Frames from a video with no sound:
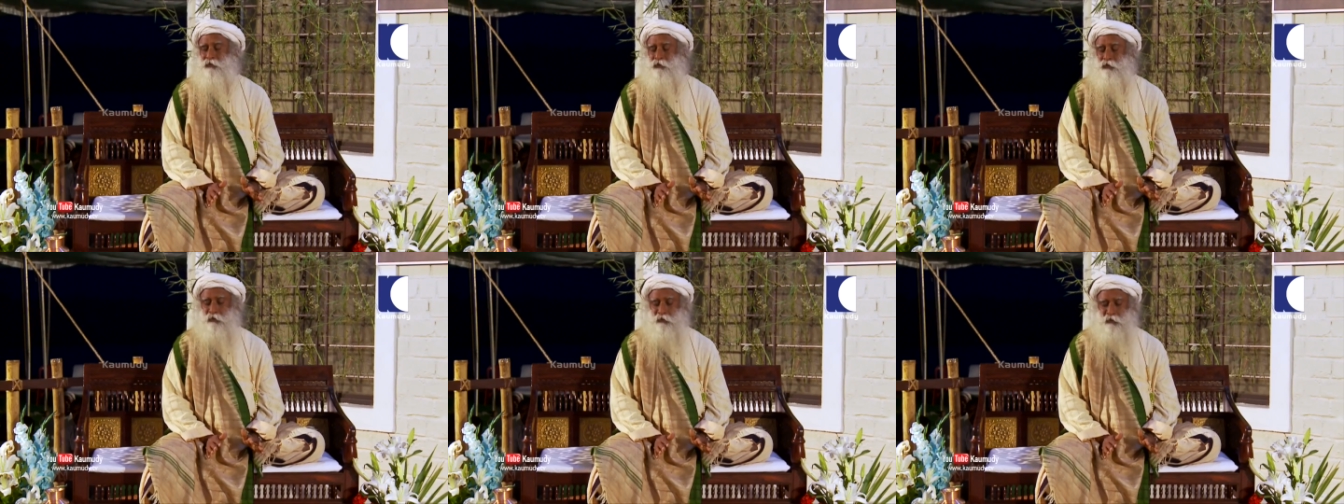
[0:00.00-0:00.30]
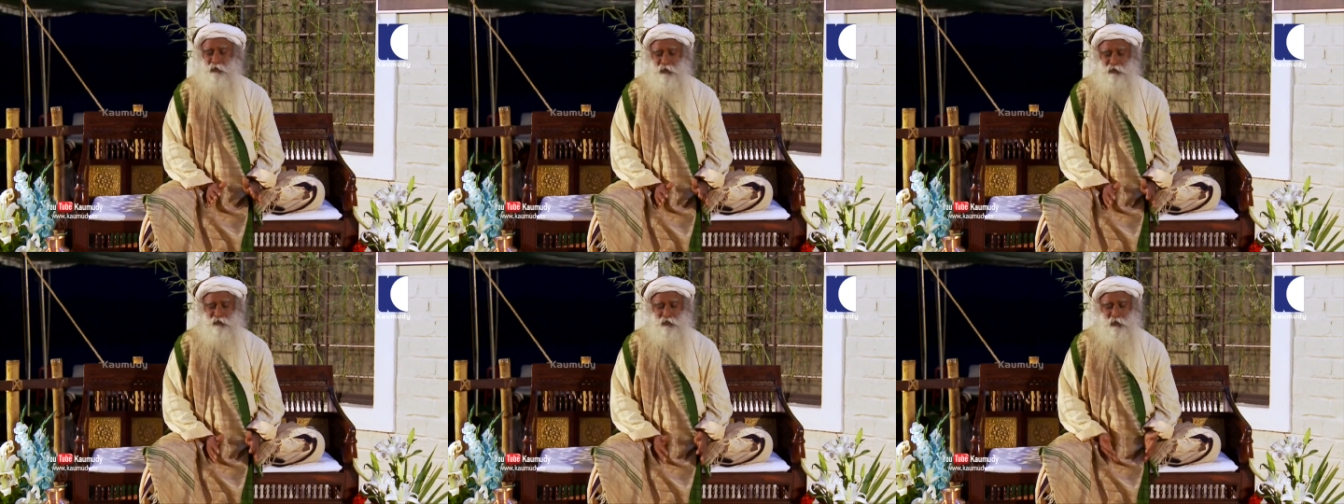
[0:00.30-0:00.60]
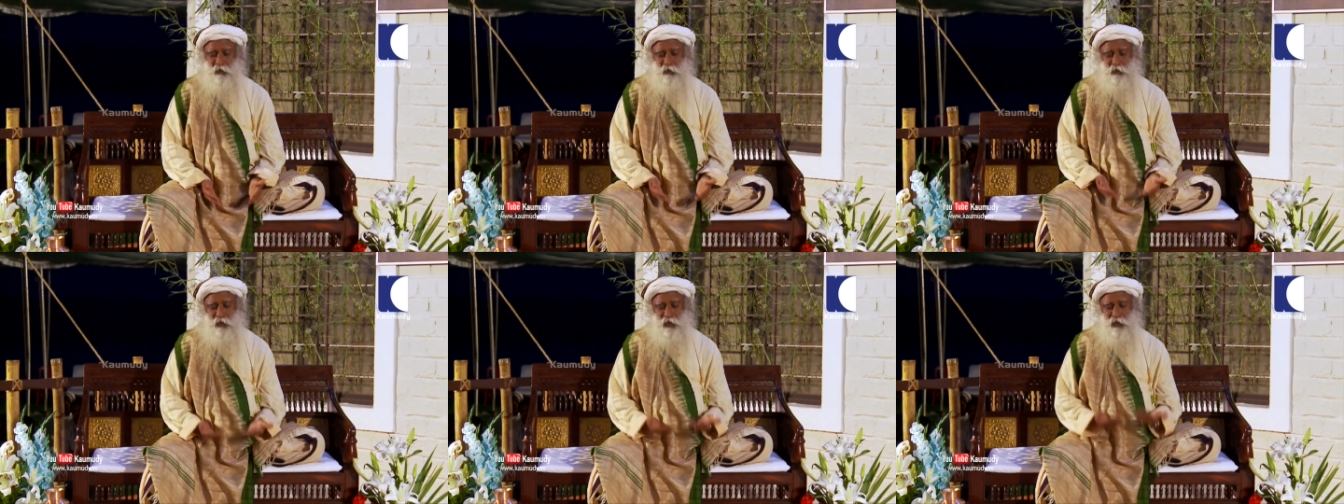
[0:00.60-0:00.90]
So
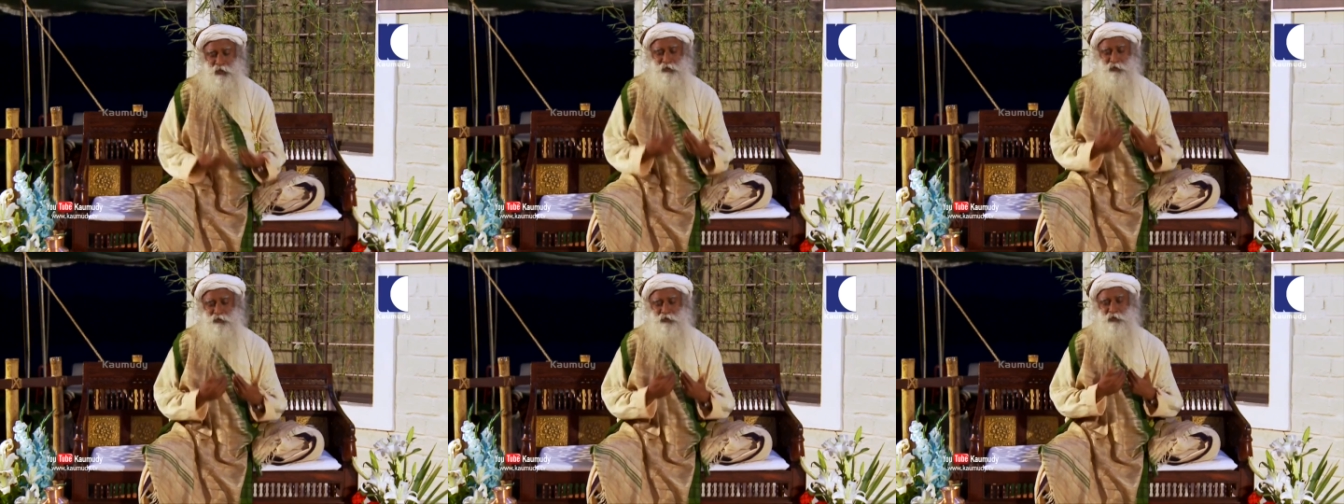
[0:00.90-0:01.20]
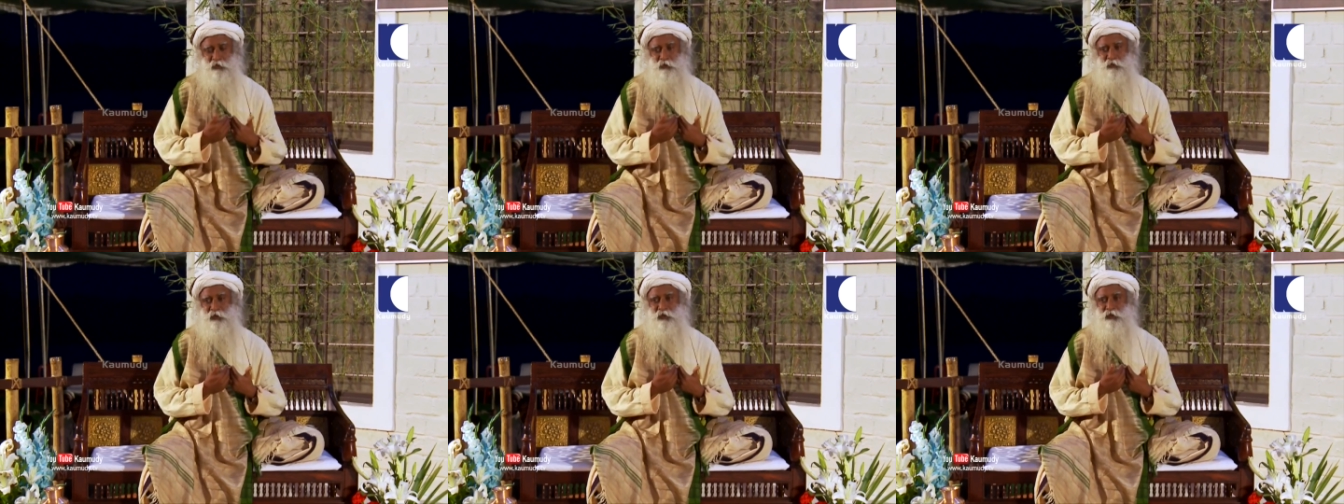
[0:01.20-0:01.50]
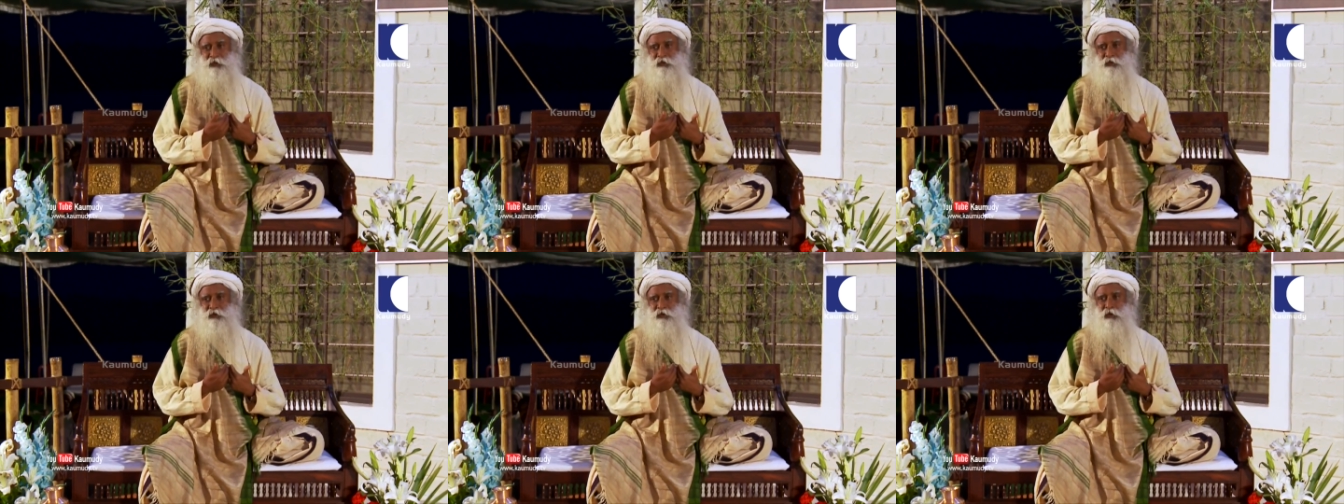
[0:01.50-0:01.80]
before we consume
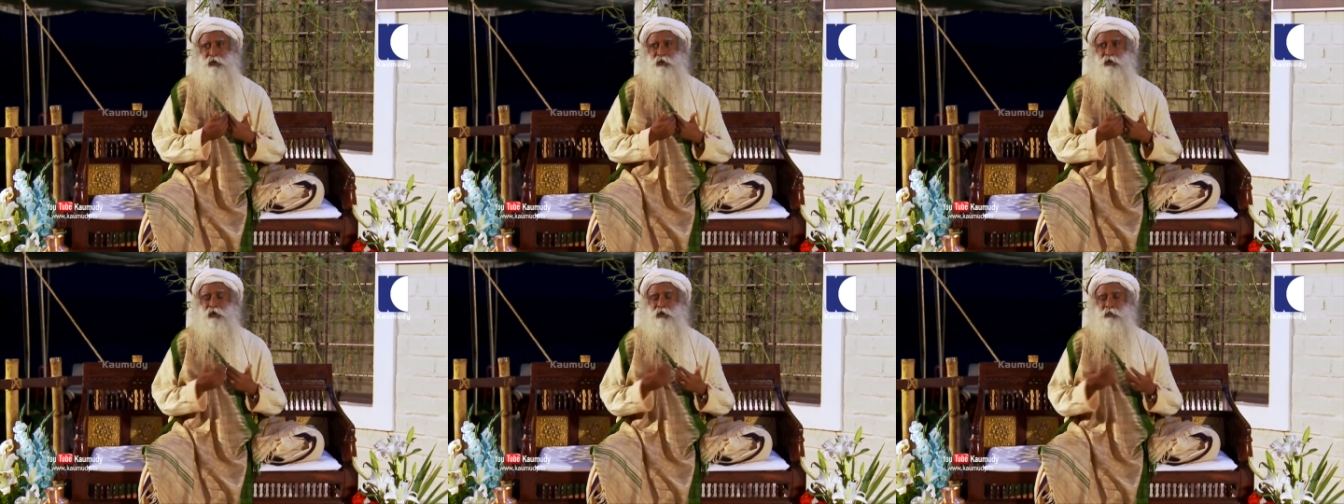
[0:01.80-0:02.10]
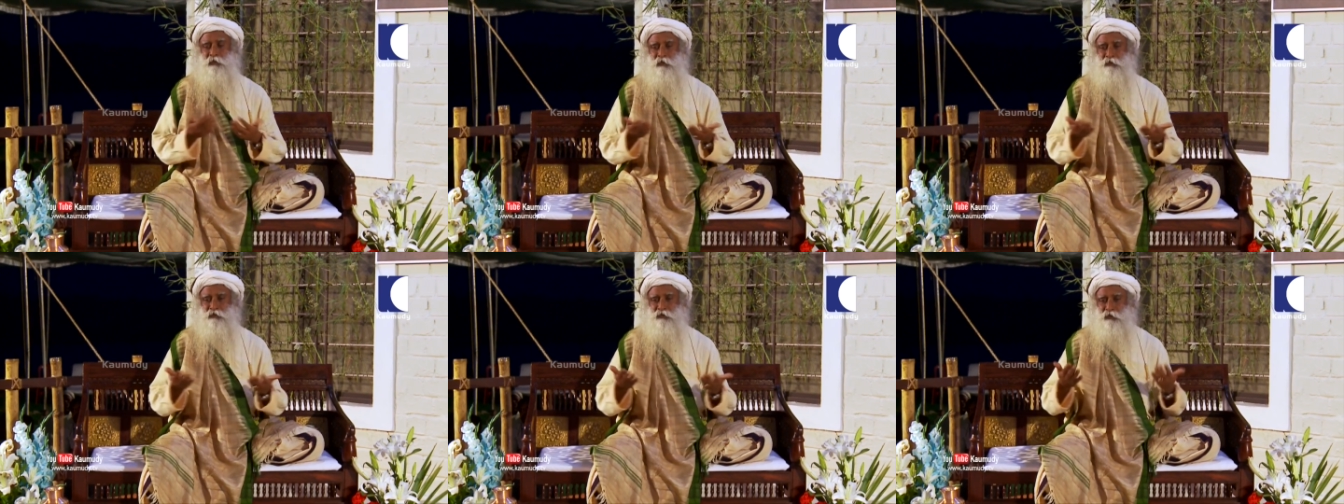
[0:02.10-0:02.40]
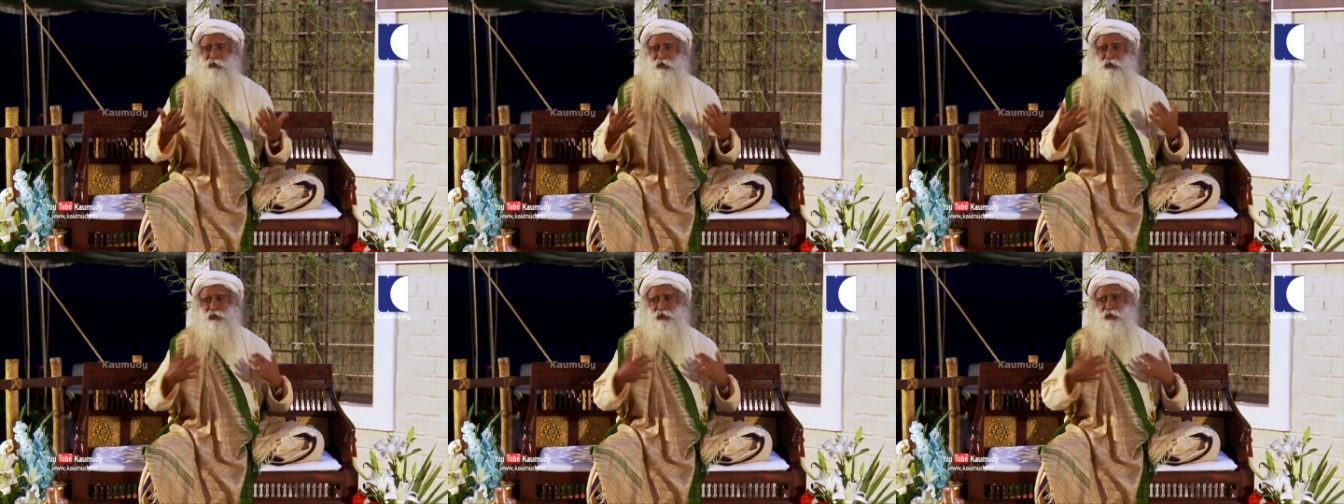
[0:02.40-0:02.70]
it or
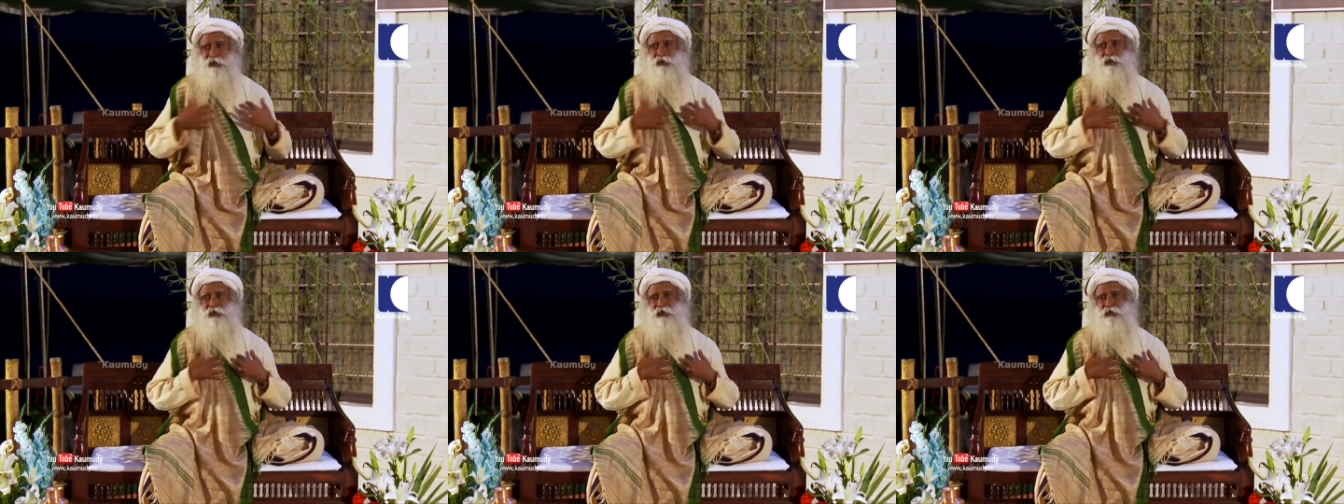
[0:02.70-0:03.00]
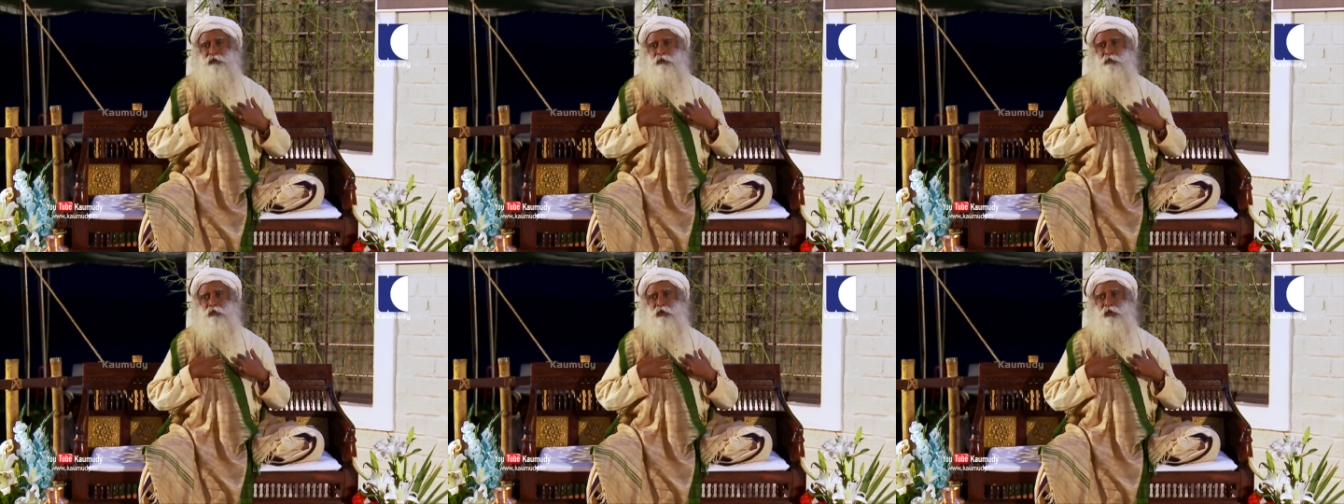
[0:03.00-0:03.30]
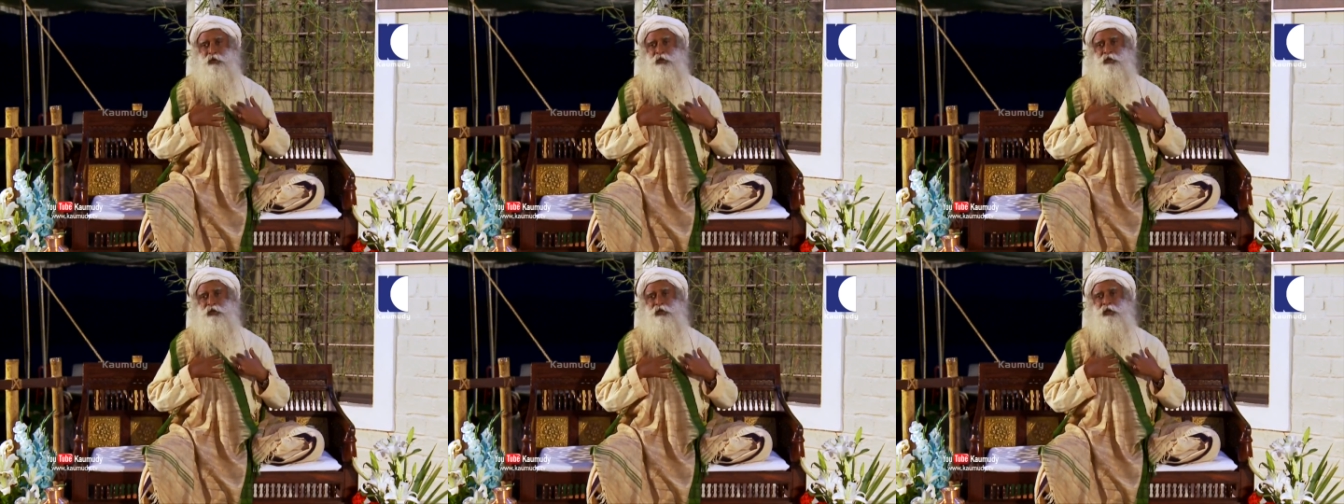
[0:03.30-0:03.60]
before it touches our
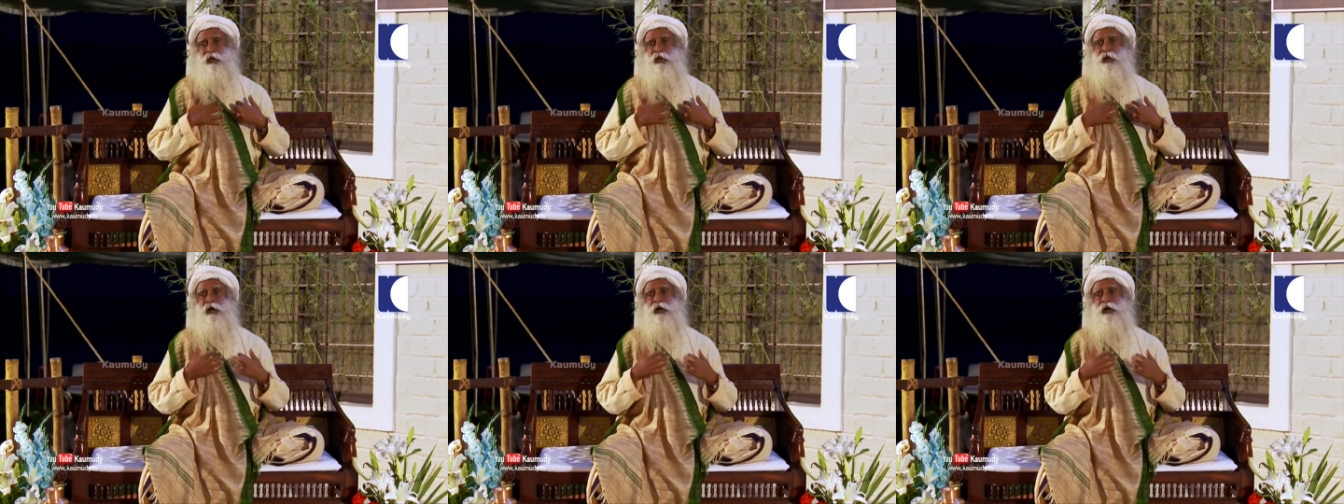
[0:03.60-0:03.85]
body,